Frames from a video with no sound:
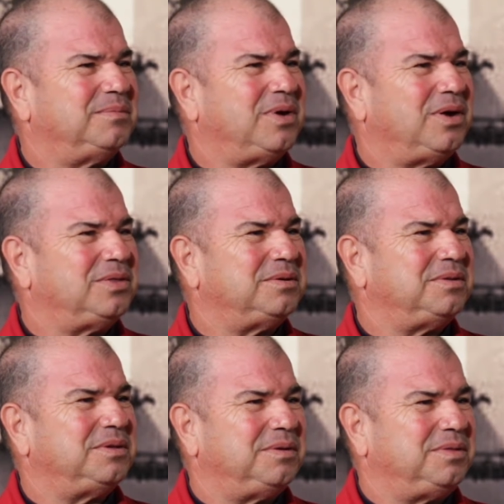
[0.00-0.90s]

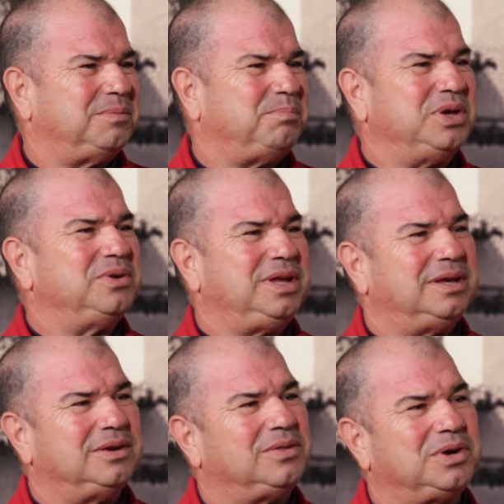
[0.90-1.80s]
all the beauty
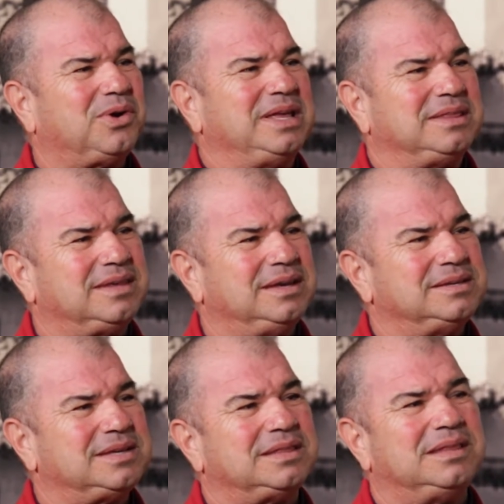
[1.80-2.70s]
and all the great
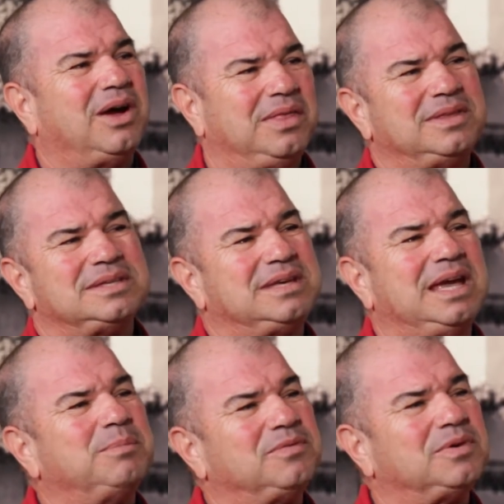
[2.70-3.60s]
things that this
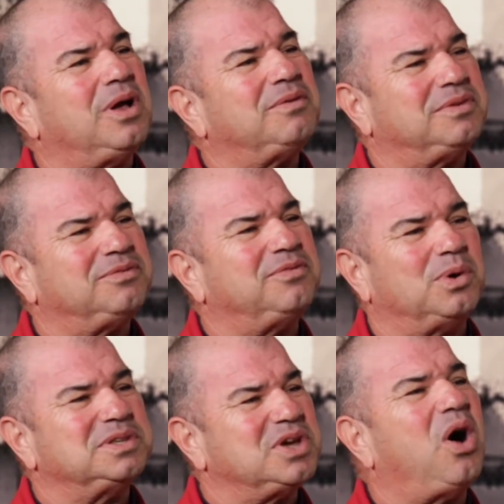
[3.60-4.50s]
game of golf
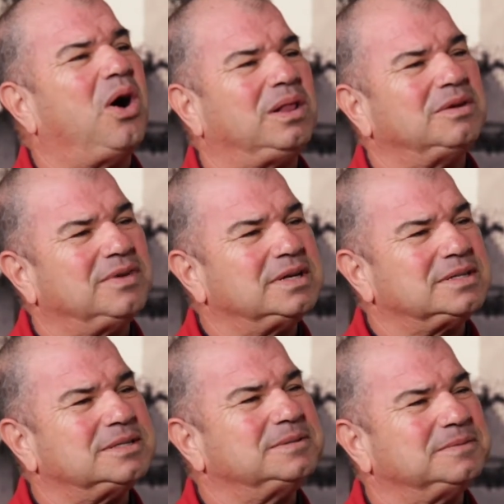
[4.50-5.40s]
affords all of us.